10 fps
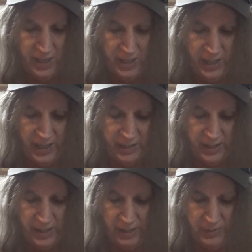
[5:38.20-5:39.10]
And
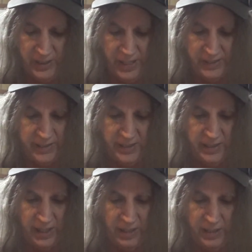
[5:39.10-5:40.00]
if he gets
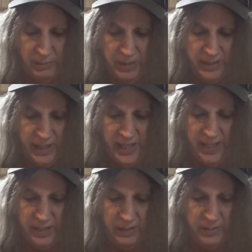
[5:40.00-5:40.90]
in there, that'll be the
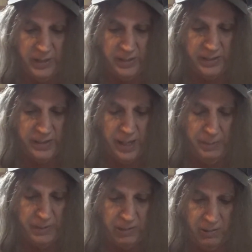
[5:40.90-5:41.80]
end of
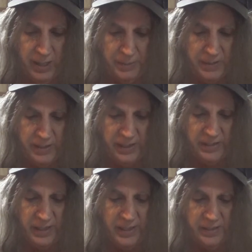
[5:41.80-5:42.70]
stopping corruption.
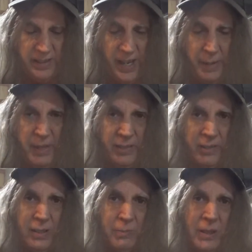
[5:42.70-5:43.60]
He's
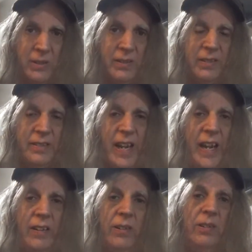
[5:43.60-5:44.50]
diametrically opposed to
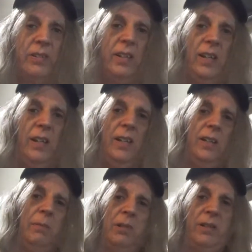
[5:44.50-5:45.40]
Sanders.
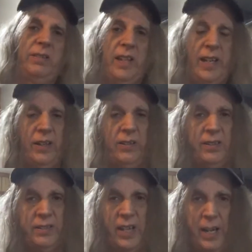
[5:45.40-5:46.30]
Bernie Sanders.
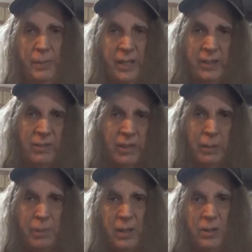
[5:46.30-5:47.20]
He's diametrically
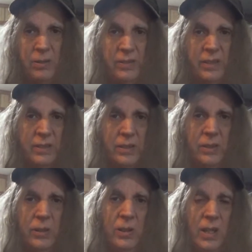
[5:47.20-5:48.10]
opposed
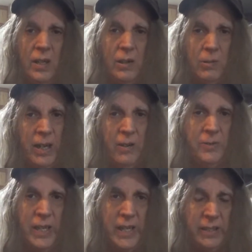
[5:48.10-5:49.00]
to Ralph
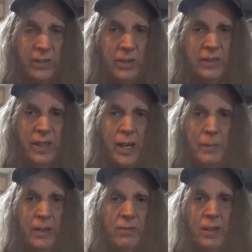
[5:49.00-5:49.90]
Nader. He's
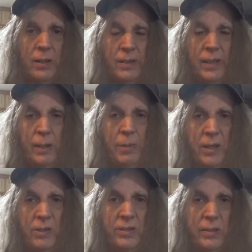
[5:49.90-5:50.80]
diametrically
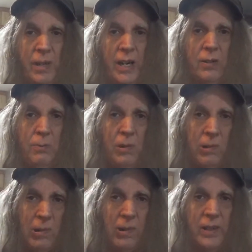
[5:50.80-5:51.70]
opposed to Michael
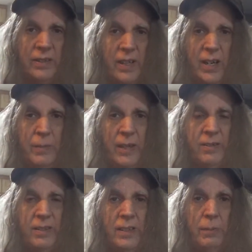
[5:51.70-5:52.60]
Moore. He's
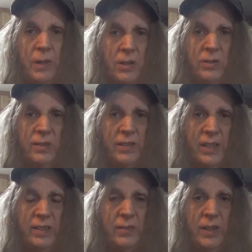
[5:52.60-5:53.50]
diametrically opposed to
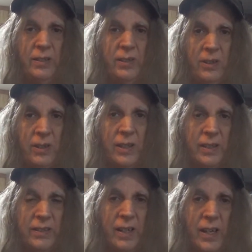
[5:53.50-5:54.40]
Jesse Ventura.
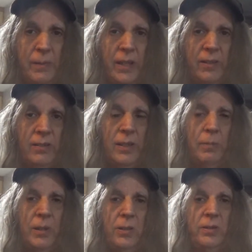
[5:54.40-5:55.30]
He's diametrically
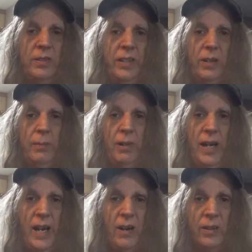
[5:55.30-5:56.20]
opposed to Jerry
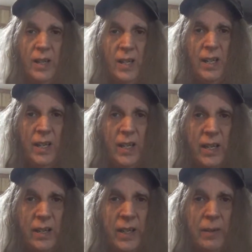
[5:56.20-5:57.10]
Brown.
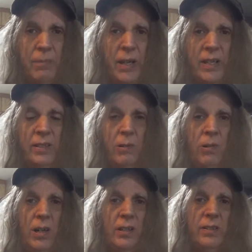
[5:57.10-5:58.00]
Anybody that
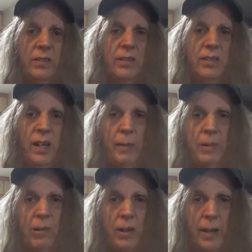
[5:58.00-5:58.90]
wants to
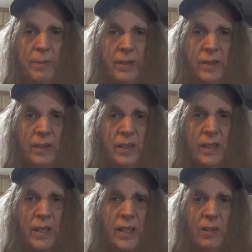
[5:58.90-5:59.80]
stop corruption
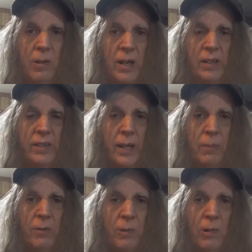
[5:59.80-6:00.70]
in any way,
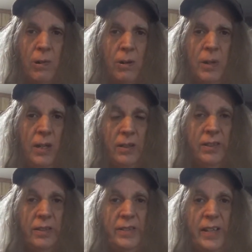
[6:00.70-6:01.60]
shape, or form,
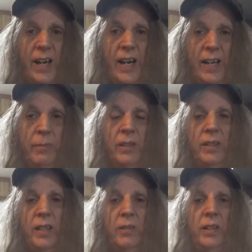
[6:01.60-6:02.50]
Jill Stein, you
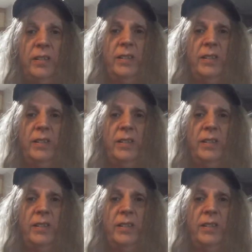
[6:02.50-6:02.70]
know, and he's